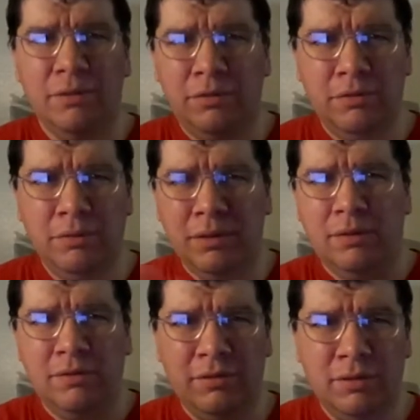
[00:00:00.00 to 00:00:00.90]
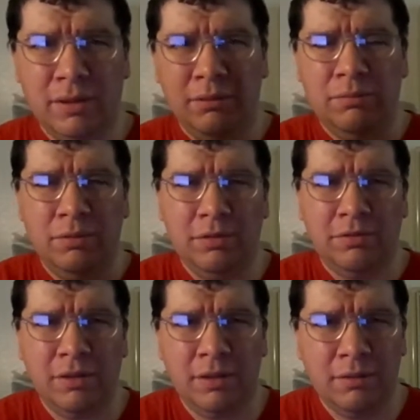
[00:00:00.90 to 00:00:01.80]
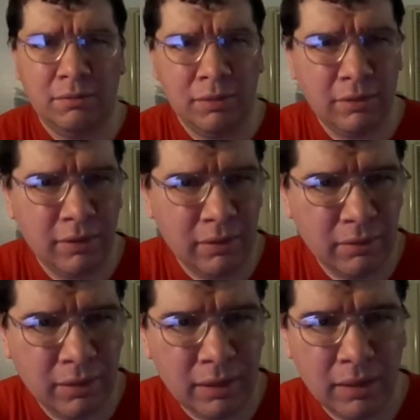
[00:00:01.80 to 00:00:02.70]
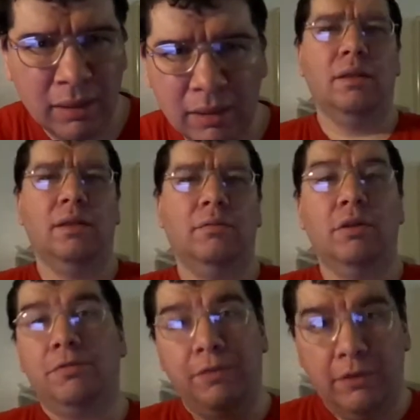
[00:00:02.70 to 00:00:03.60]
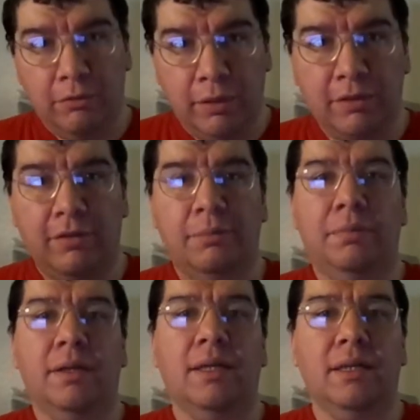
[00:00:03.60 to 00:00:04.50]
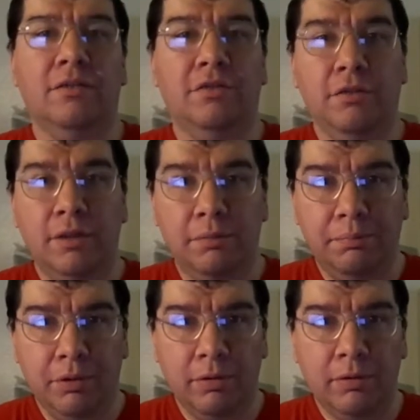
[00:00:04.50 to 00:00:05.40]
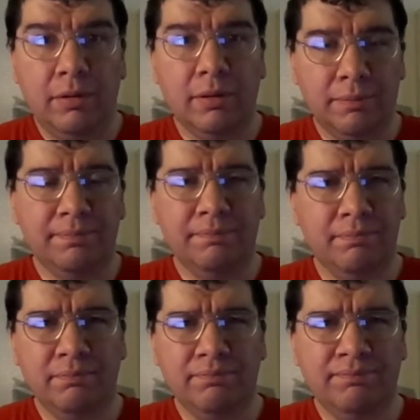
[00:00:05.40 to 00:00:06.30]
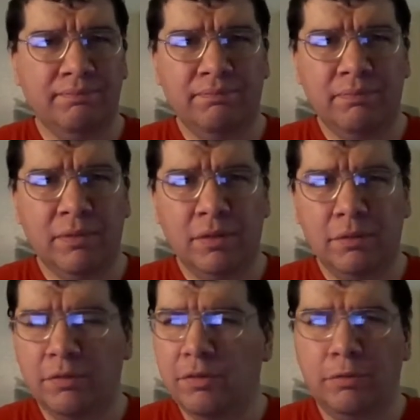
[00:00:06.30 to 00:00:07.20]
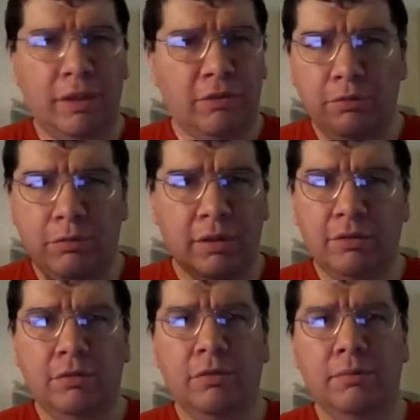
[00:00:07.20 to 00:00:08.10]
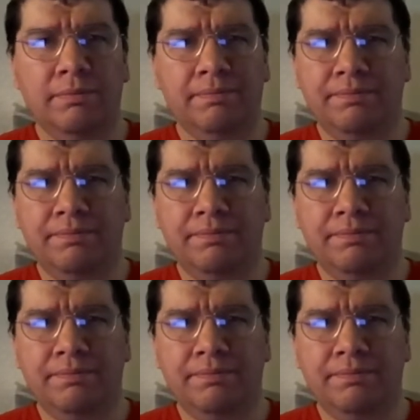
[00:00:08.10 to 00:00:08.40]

feel to it, so they really shot it right there. Wonderfully directed by Antonia Bird, who was a great director.